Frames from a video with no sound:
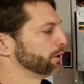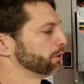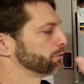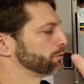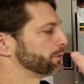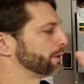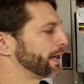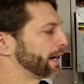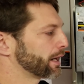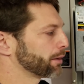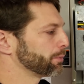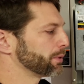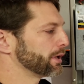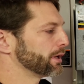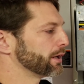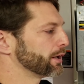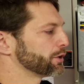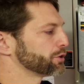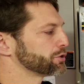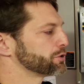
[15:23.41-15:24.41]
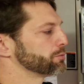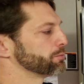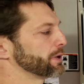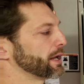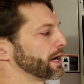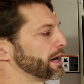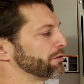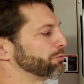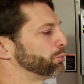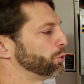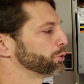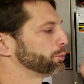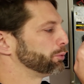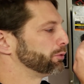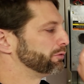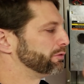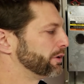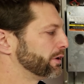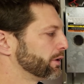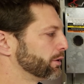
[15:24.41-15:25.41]
So that could be an issue, and we have
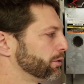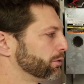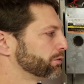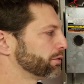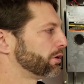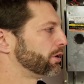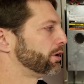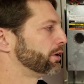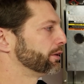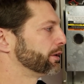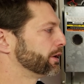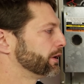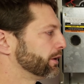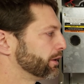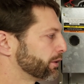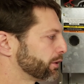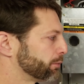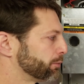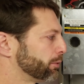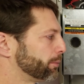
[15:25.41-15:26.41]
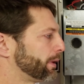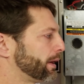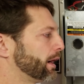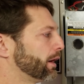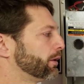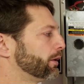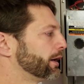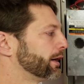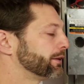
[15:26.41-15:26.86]
multiple videos on the thermopile